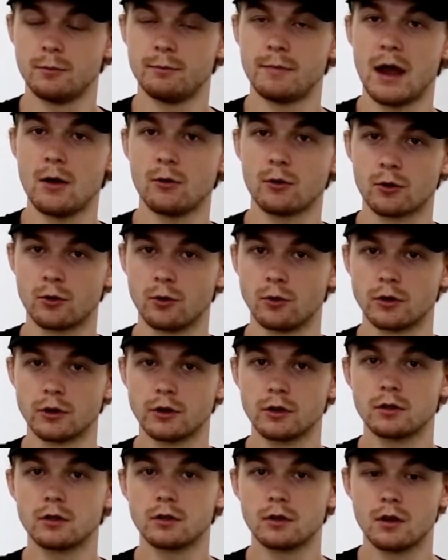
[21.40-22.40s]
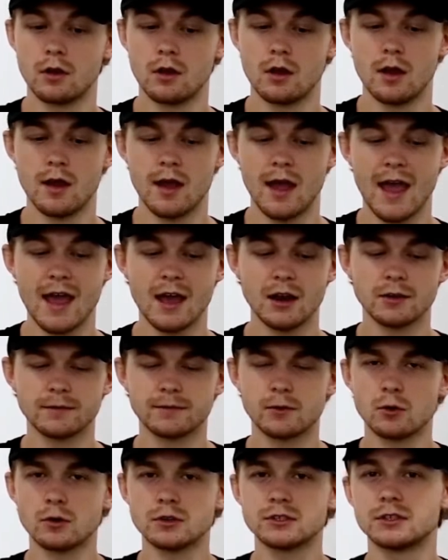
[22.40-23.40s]
power cord, and of
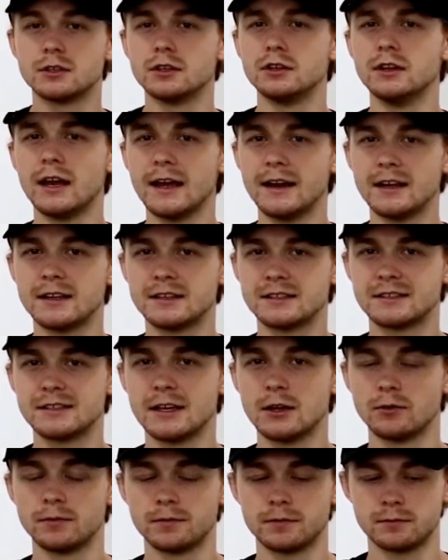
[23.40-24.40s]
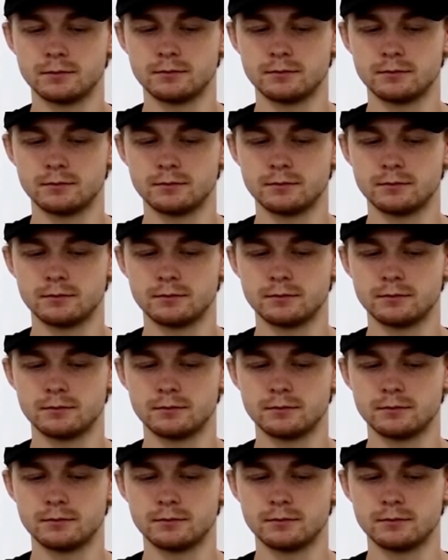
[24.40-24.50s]
course the light itself.